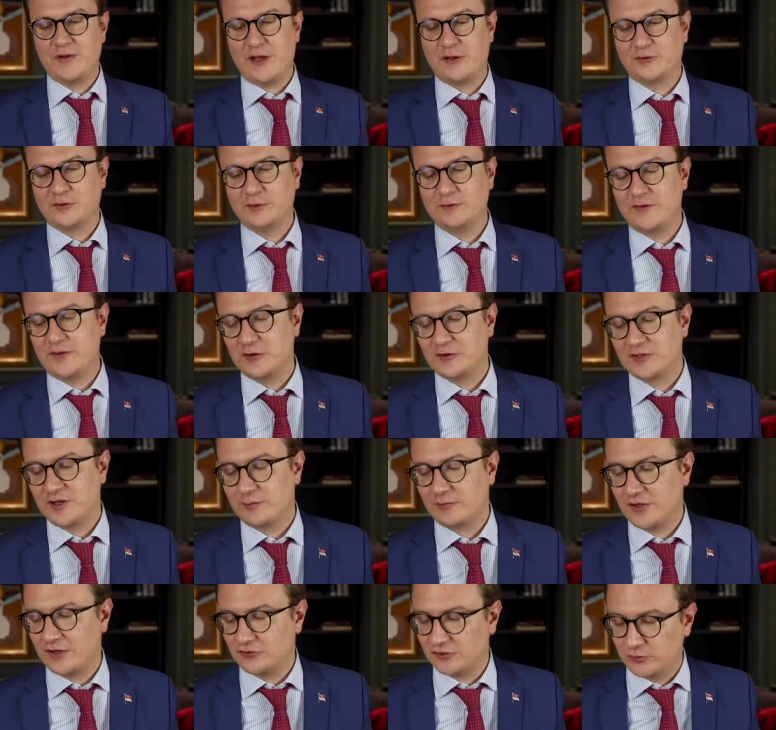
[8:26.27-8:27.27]
Now, certainly there are
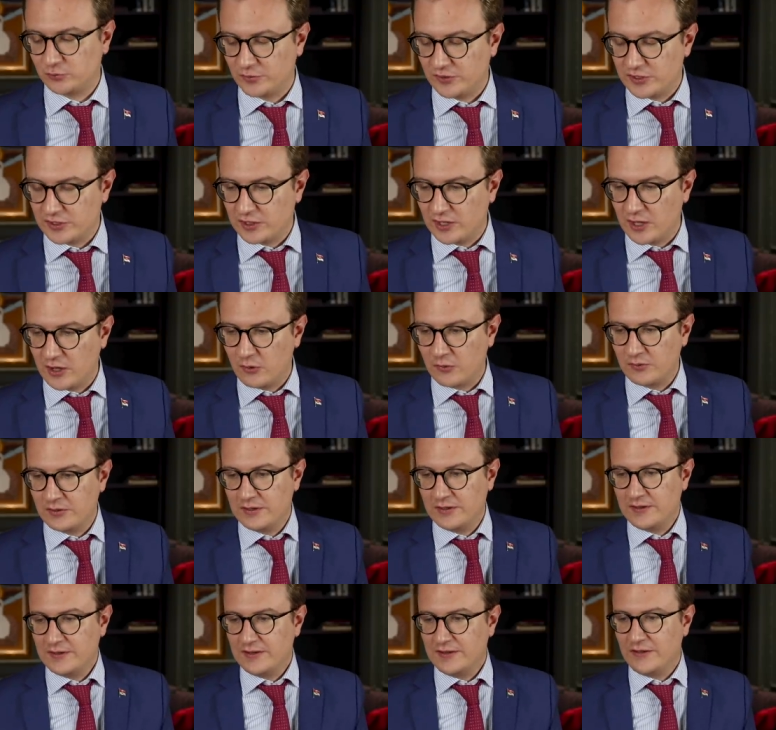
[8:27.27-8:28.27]
some countries where you go
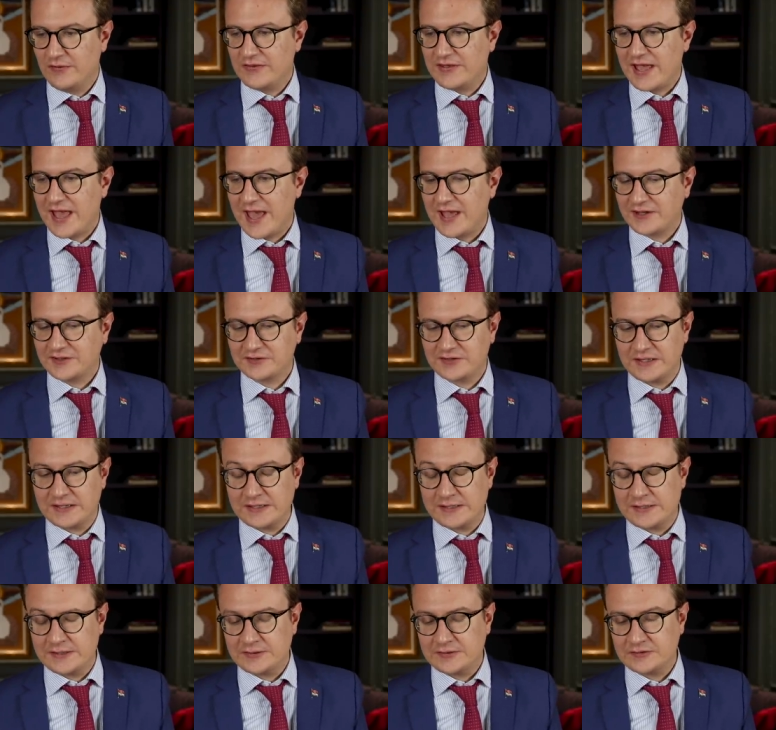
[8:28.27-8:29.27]
and the
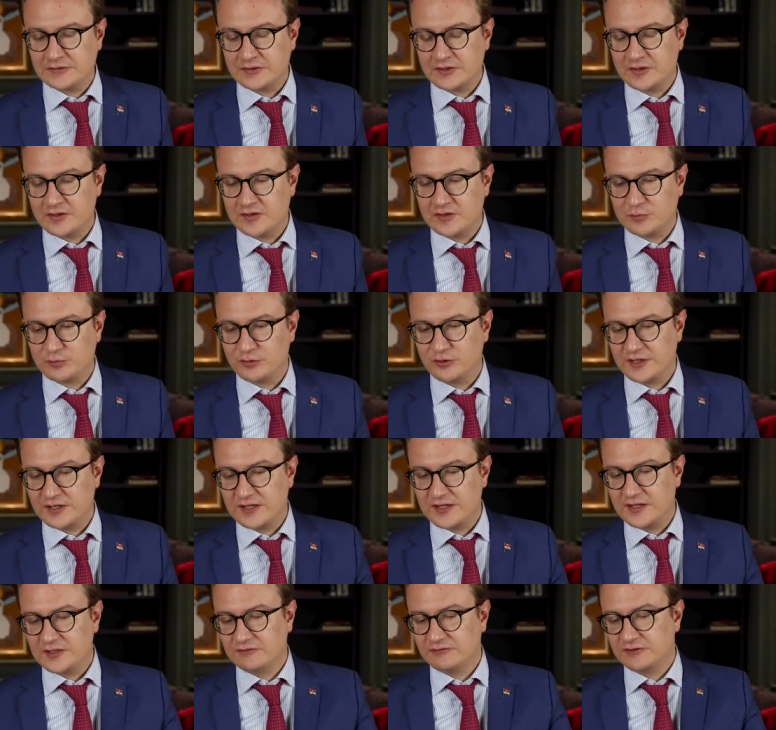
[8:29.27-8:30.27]
accent is
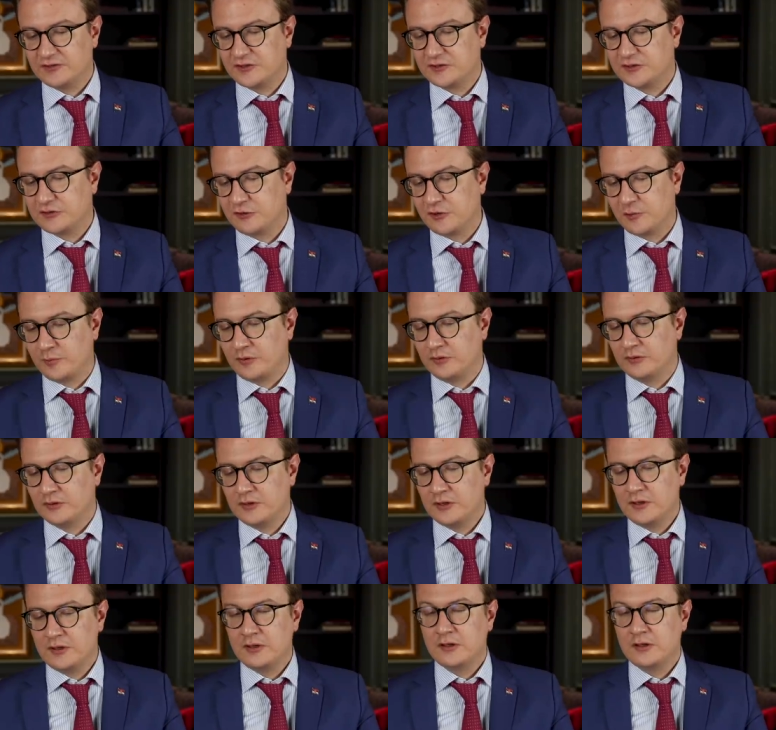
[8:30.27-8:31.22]
pretty easily discernible.